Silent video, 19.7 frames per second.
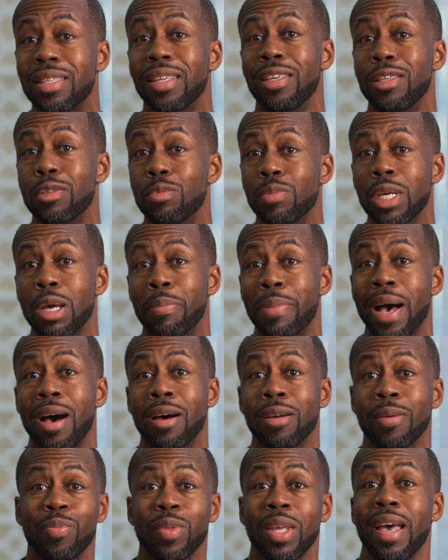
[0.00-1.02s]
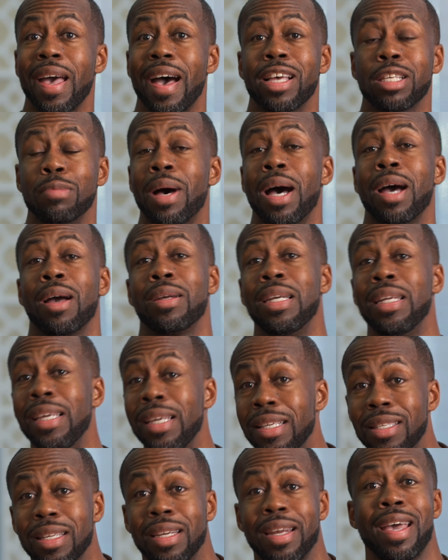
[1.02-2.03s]
tease me about as my
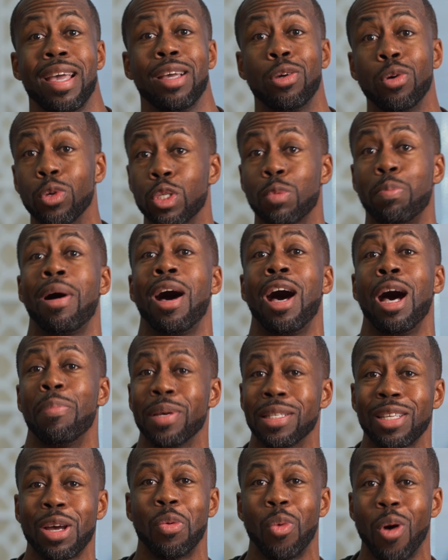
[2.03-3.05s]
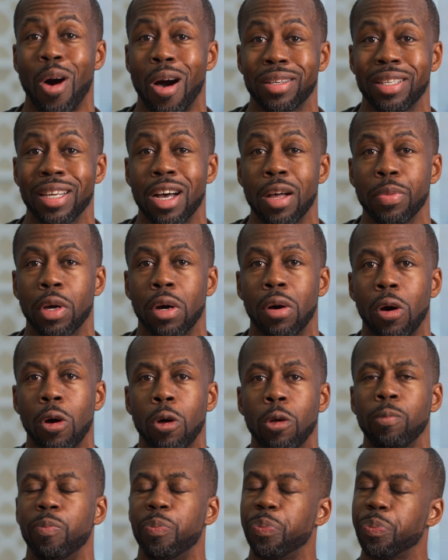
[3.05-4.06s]
knees and ankles pop as I walk down the
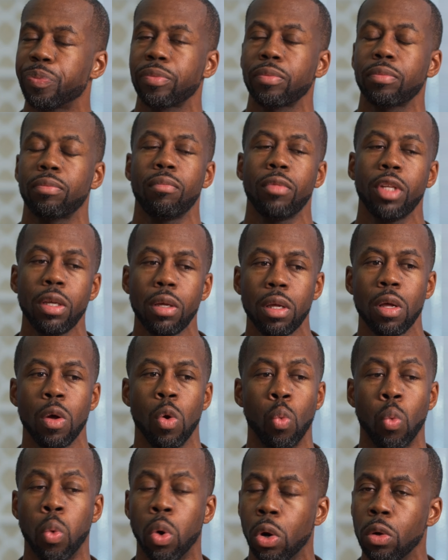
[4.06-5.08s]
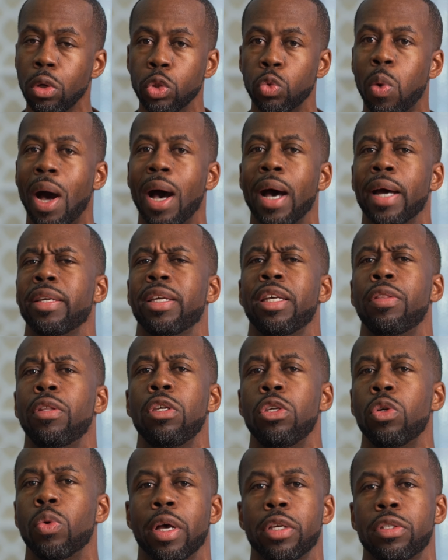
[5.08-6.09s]
hall. Worldwide, in the
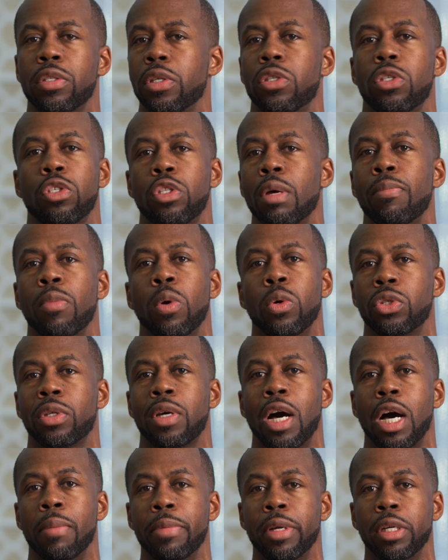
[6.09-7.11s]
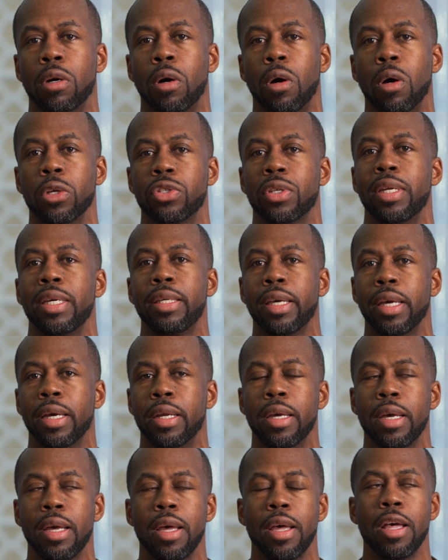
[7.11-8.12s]
US, this is the most common cause. And again,